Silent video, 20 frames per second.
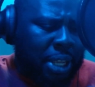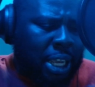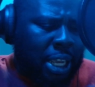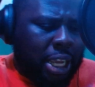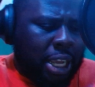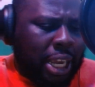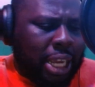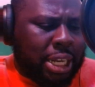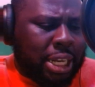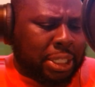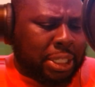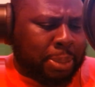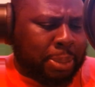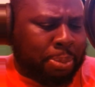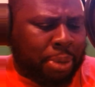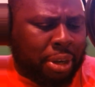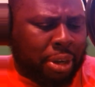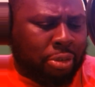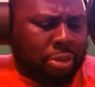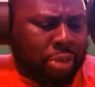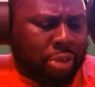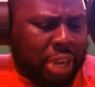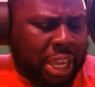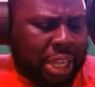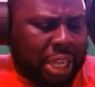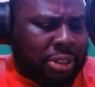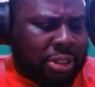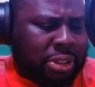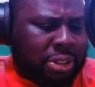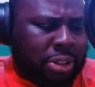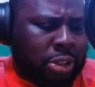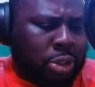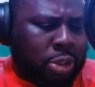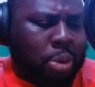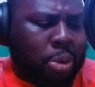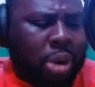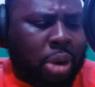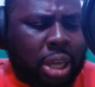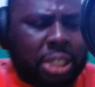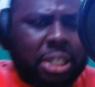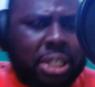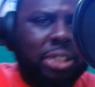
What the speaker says: and the spring rains to water his